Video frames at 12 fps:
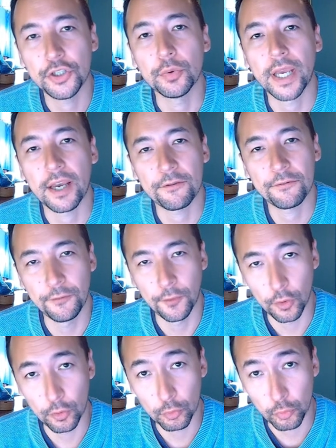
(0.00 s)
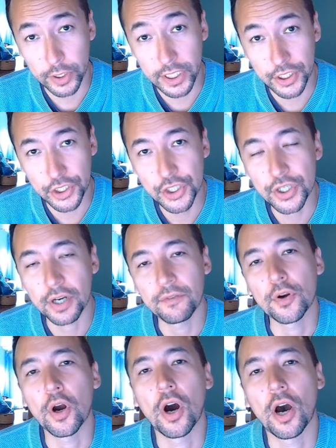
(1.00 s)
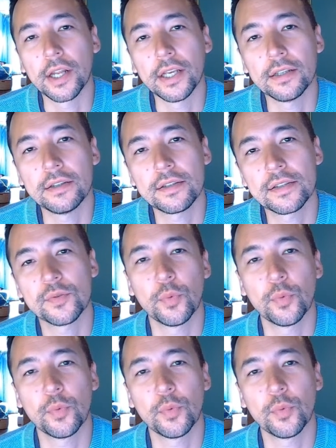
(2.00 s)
you get full reach of your audience.